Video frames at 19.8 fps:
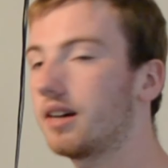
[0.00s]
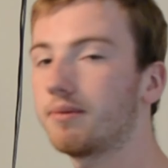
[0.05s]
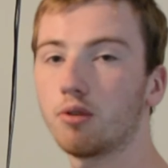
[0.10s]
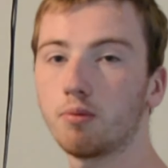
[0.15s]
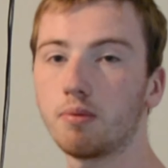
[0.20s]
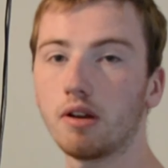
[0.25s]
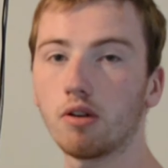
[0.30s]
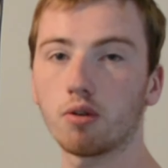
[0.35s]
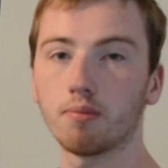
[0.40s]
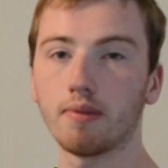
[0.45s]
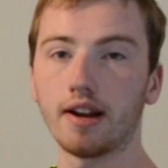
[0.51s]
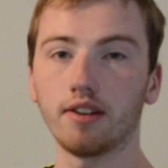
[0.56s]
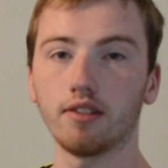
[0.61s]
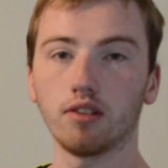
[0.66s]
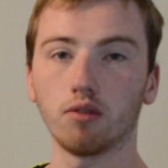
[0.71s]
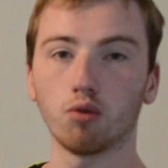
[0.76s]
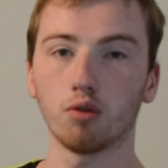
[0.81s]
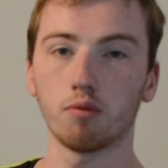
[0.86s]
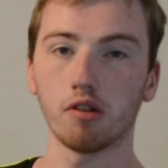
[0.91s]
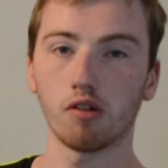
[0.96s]
will
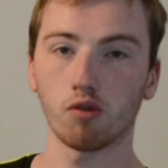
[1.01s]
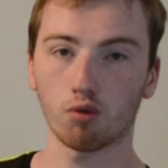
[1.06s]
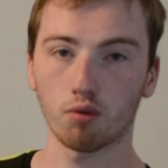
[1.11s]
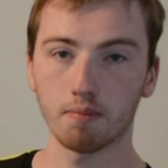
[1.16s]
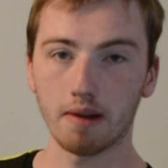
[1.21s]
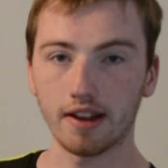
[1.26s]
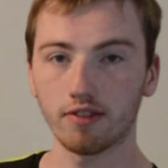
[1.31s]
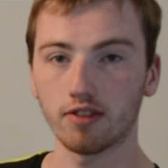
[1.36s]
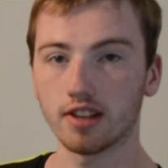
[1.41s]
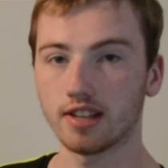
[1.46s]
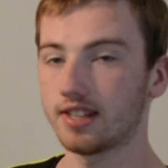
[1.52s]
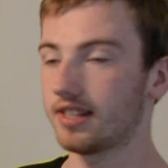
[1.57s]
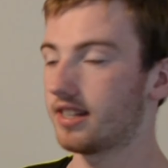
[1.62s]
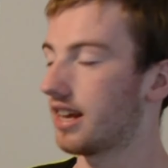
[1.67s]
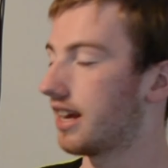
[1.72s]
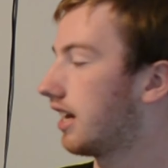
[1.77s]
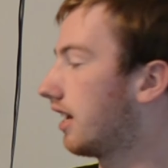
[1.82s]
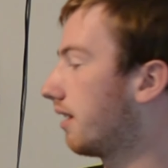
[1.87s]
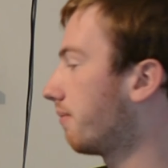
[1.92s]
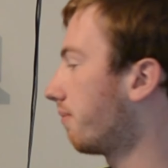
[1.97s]
remain the
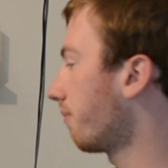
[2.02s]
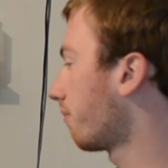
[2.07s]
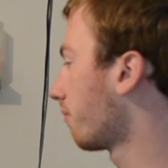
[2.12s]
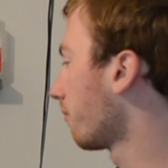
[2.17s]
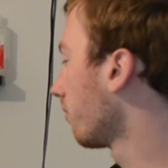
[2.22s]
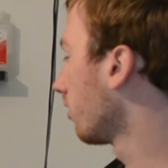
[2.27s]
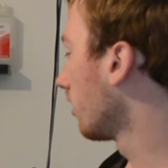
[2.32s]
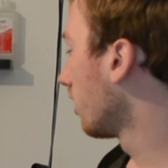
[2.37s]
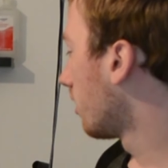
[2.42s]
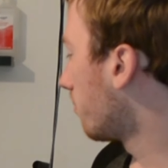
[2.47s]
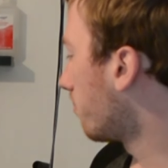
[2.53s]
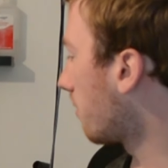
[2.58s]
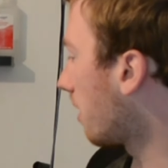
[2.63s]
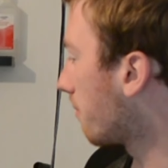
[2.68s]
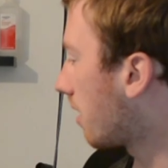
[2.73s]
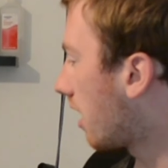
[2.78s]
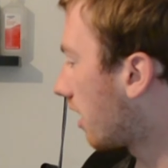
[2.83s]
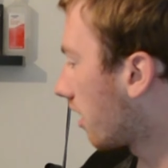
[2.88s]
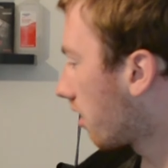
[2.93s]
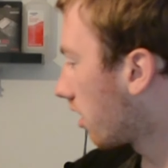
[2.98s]
same. My
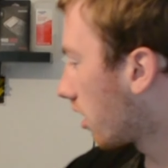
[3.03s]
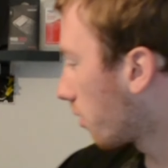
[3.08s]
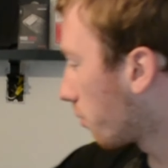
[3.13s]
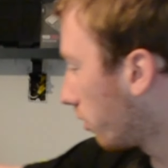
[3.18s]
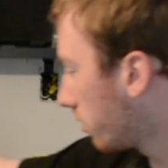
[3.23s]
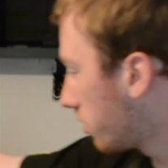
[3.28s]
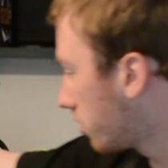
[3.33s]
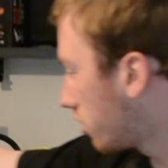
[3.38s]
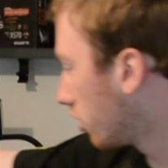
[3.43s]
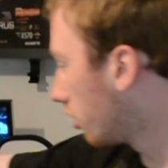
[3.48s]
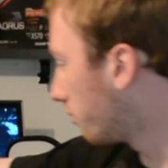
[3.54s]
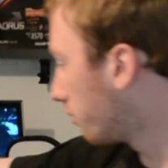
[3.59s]
monitor will still,